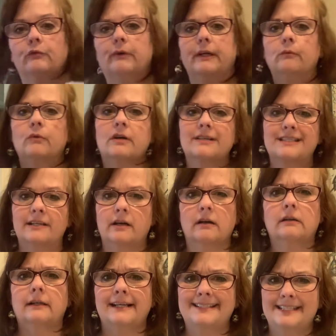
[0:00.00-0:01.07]
ReadWorks in our
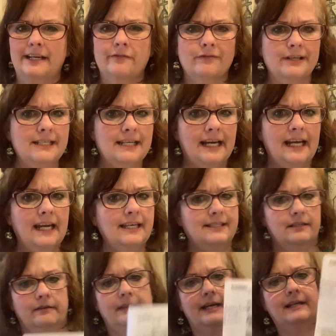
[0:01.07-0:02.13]
class every day
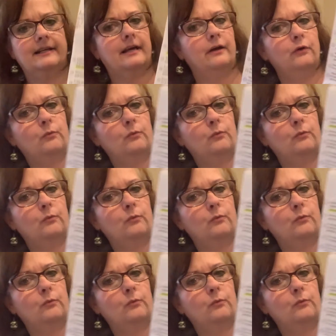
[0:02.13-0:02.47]
so they know